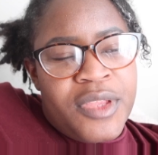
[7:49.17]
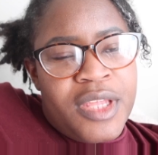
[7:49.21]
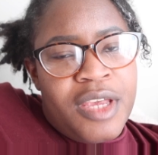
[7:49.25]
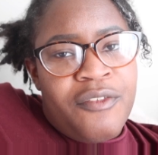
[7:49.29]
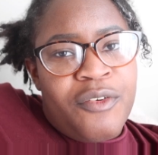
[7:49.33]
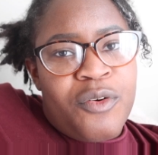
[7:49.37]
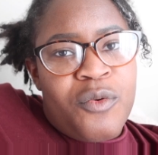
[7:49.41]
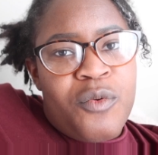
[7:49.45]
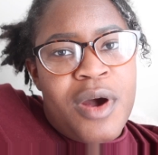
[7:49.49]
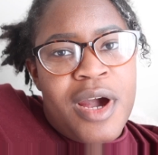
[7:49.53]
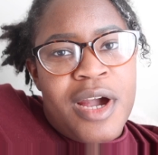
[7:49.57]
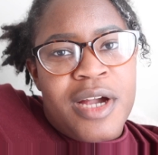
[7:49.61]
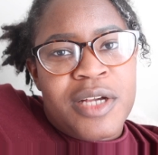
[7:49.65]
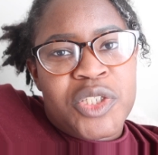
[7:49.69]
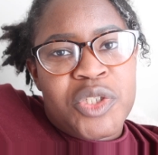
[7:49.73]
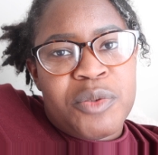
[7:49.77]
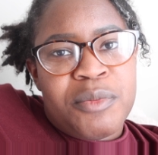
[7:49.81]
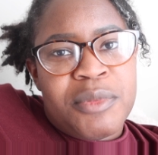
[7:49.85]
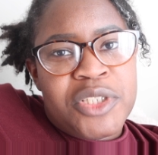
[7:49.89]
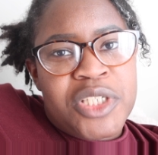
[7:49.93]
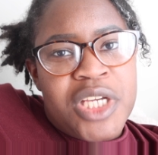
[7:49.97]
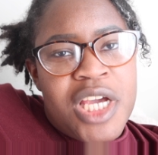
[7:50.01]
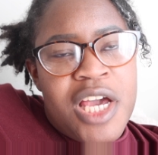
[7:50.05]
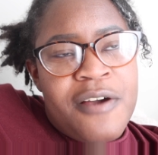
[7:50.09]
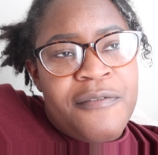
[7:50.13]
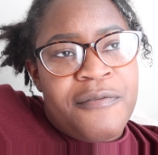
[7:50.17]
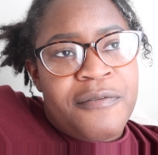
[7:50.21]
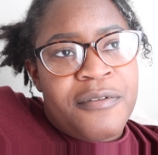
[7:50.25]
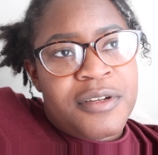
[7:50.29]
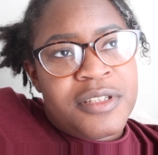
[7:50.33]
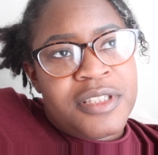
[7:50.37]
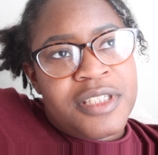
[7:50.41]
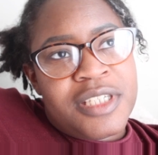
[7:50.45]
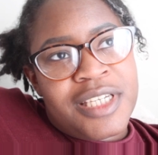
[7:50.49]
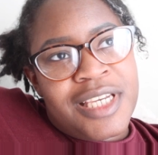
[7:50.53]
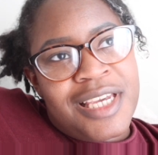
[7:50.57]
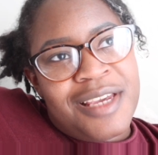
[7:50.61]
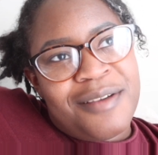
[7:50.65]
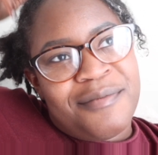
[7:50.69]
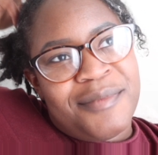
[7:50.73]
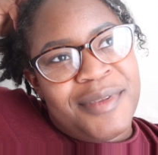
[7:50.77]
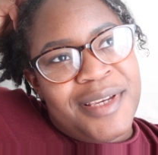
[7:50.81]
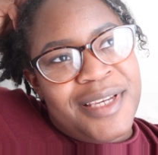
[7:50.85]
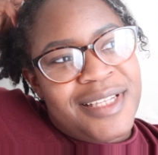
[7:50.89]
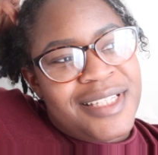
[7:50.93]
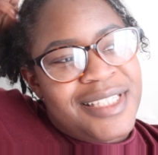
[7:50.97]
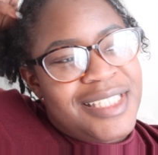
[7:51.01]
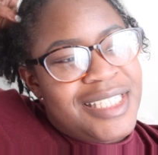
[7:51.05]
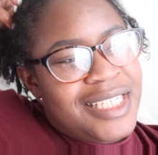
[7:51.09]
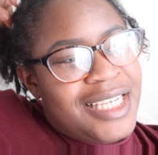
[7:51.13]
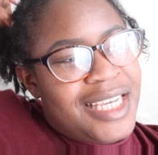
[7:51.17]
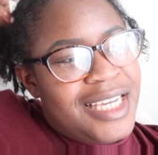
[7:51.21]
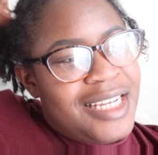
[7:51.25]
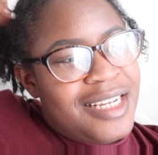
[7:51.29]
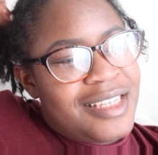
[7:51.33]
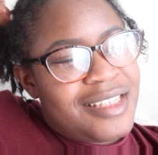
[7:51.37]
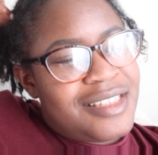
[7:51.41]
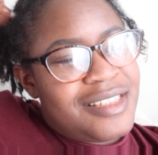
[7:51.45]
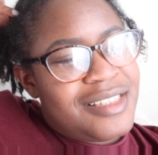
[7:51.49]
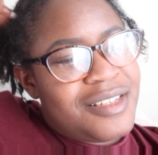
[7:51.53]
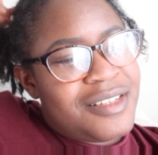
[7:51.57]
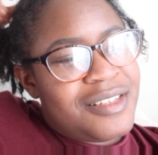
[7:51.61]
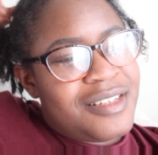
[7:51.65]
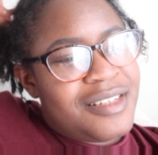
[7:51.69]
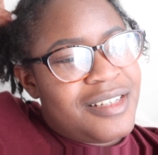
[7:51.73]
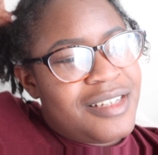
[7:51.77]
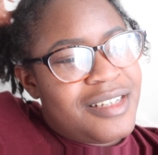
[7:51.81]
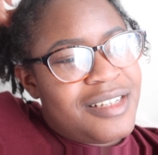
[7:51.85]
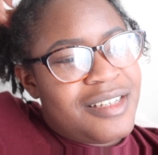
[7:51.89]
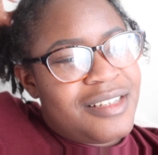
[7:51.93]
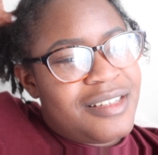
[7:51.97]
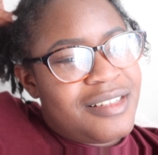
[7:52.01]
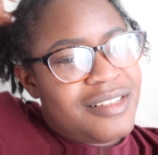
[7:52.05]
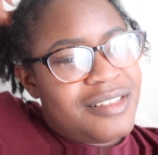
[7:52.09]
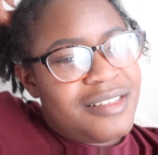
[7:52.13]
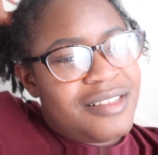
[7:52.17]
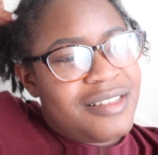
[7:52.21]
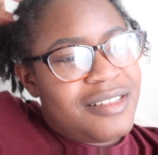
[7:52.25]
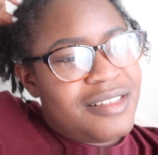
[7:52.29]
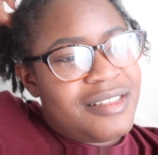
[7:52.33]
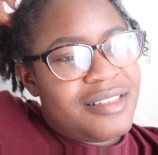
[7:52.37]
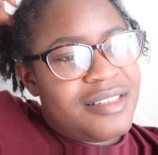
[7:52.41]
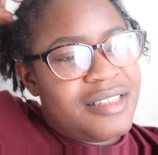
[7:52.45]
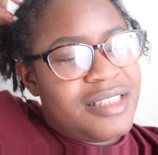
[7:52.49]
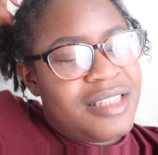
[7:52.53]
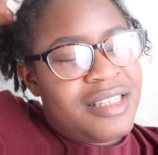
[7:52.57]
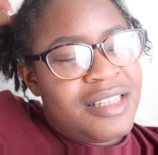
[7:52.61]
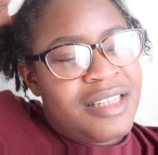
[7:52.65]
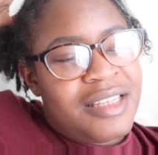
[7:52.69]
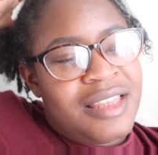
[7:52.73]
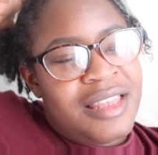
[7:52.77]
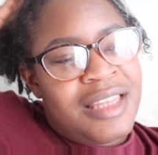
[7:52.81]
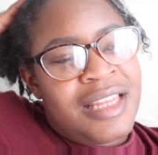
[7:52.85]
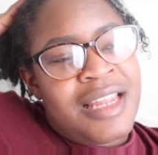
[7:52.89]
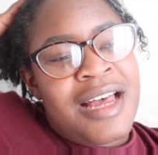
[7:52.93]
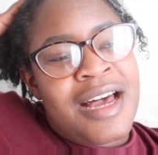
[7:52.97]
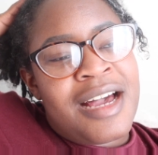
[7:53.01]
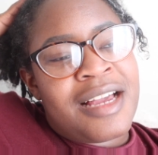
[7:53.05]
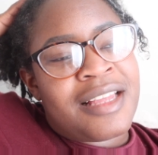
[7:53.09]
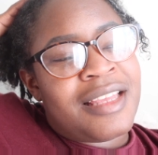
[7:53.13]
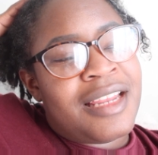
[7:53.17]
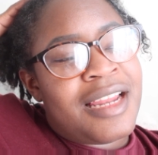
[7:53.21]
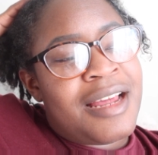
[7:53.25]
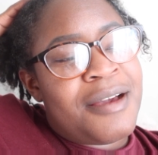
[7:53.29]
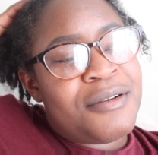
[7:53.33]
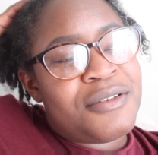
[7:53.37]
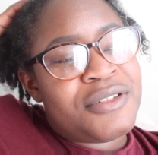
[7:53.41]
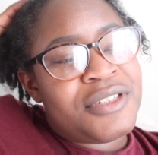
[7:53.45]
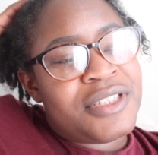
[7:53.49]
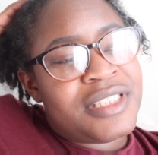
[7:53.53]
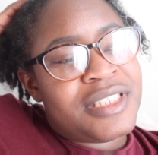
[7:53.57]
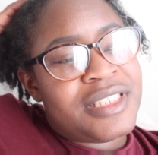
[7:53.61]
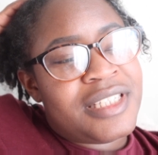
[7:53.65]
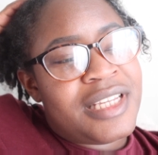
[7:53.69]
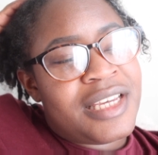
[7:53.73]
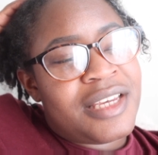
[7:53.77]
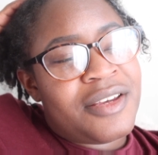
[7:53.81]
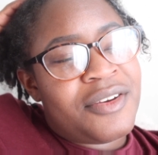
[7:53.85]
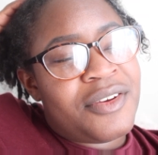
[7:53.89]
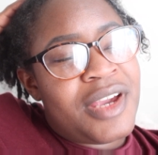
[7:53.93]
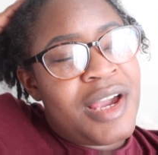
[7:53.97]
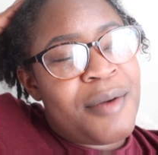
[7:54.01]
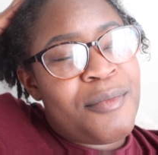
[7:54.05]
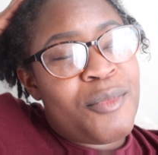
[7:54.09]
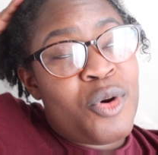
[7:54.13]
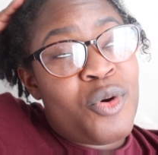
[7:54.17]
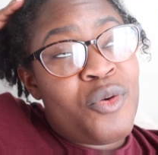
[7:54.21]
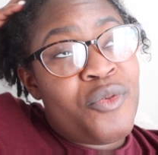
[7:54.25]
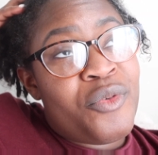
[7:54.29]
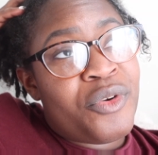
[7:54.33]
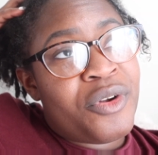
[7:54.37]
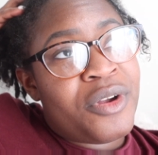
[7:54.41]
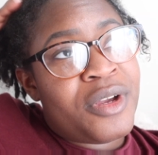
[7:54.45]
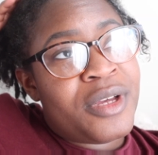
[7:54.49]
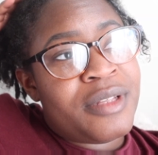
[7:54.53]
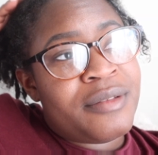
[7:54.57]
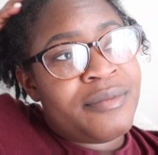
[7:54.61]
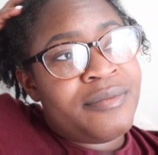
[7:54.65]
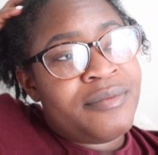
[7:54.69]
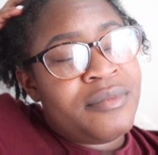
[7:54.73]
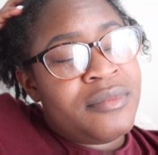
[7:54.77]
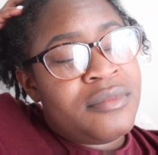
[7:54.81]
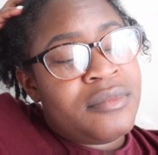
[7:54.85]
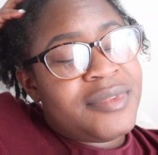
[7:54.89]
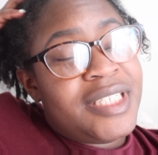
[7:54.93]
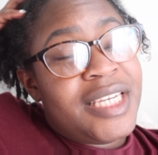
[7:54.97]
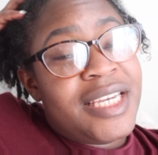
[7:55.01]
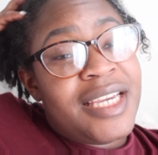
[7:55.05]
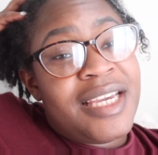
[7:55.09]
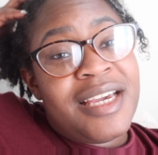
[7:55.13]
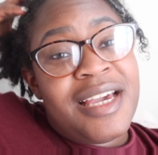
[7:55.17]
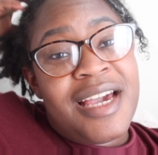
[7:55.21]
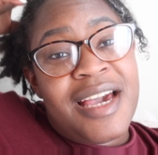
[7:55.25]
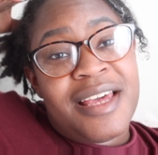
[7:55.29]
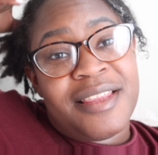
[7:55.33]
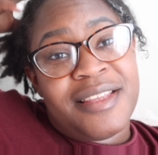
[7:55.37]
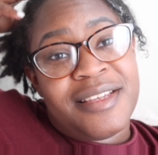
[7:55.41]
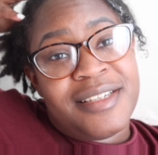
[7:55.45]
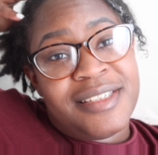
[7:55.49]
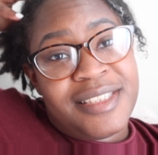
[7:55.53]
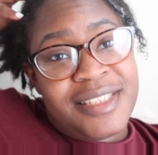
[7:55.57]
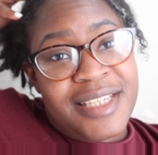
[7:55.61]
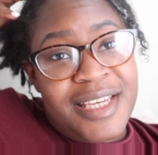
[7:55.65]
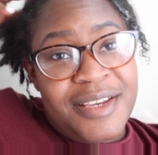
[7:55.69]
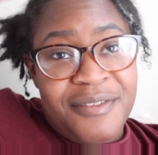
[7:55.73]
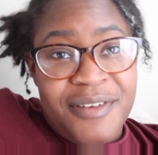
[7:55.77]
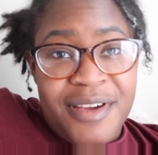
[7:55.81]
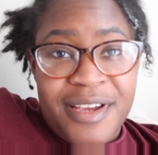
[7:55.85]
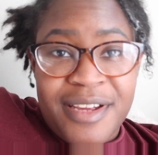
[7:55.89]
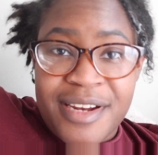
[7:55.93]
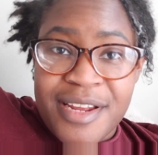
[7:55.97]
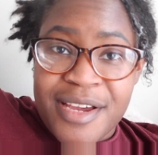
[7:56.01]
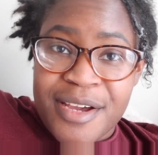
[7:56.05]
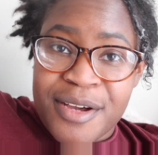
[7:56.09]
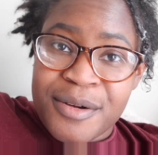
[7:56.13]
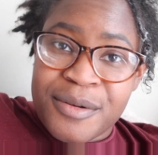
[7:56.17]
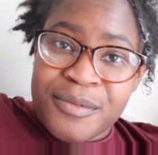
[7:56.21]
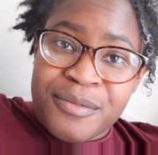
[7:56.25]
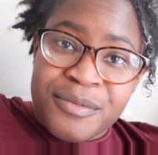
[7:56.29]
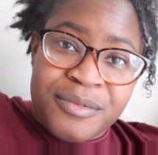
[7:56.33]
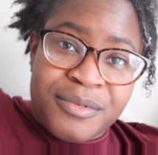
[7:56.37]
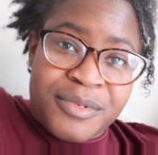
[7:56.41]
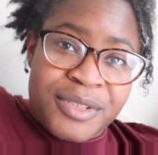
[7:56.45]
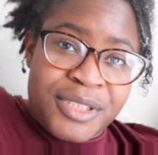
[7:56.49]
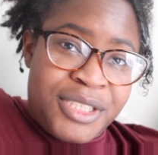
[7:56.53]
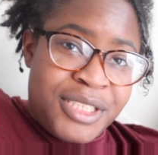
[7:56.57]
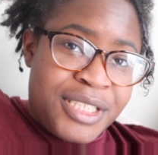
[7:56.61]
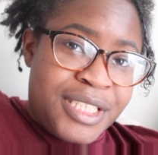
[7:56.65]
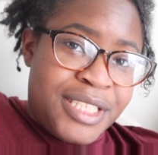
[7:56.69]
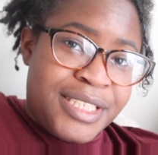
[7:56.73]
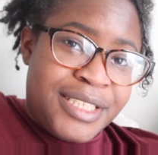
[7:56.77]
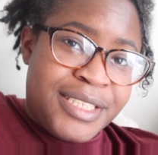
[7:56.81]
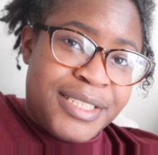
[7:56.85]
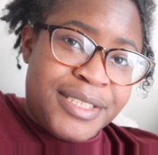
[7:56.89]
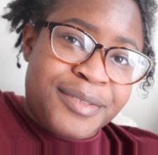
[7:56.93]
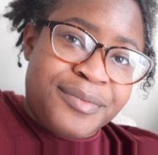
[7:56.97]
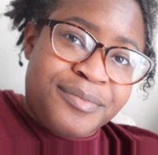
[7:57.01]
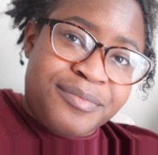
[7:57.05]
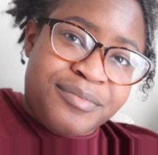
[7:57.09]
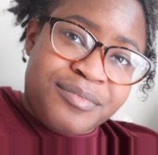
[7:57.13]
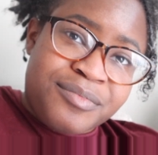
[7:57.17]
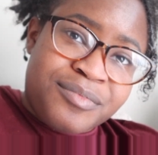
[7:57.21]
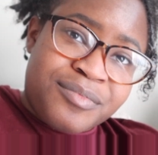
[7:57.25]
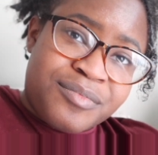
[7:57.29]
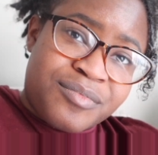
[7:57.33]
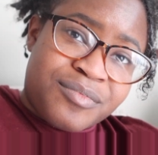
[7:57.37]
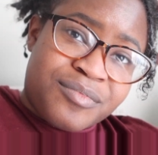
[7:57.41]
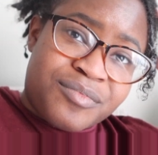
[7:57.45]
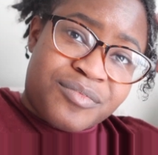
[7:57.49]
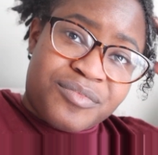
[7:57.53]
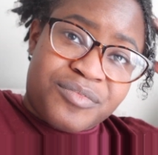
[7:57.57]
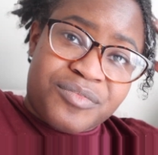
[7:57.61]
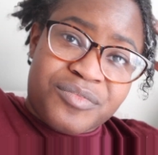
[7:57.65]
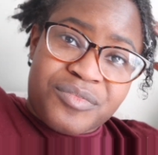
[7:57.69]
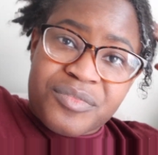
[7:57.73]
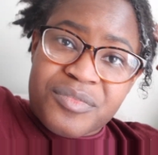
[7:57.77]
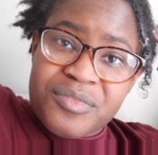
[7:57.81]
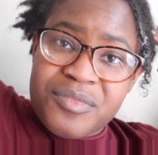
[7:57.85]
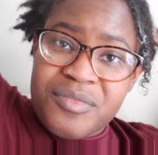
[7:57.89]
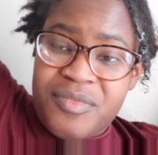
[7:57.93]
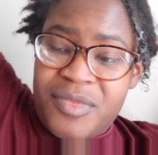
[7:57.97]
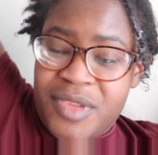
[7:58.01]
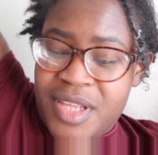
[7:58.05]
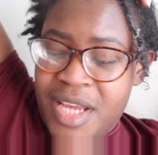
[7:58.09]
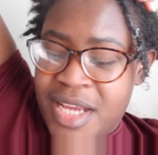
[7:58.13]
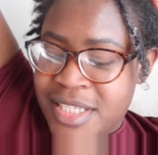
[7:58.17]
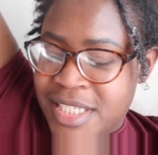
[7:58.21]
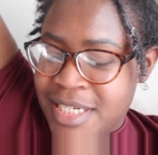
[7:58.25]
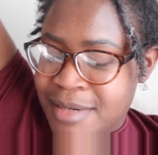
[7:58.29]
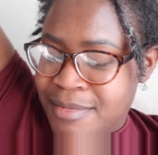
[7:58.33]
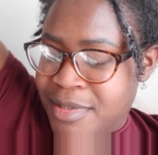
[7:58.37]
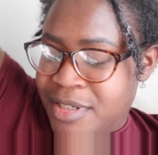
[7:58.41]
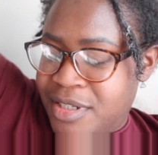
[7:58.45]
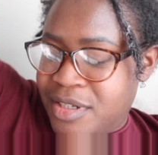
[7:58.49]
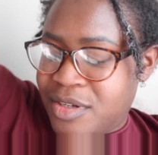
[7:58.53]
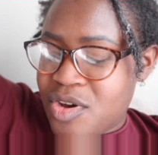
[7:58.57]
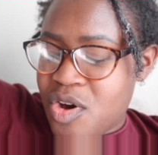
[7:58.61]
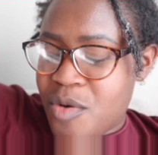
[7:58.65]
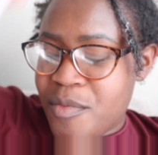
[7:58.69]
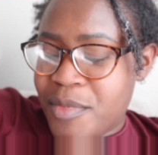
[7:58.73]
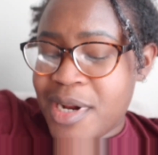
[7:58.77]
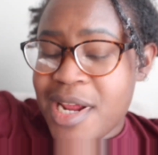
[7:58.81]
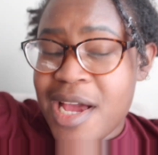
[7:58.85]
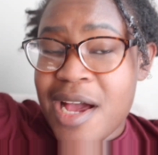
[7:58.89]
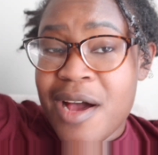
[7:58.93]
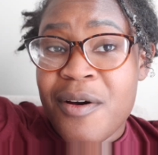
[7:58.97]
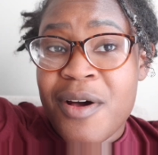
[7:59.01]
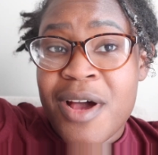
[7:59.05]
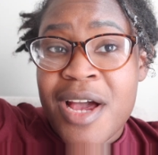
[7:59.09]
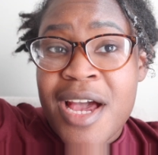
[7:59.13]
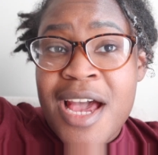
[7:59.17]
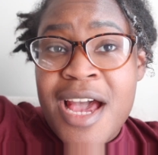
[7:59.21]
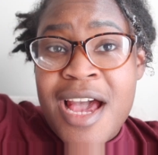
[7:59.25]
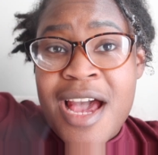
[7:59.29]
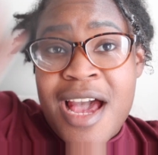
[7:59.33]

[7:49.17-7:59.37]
It required so much effort to get me to get it to lock that I was just like, okay, I'm over it. Yeah, at this state right now, we're just Attempting to comb it out.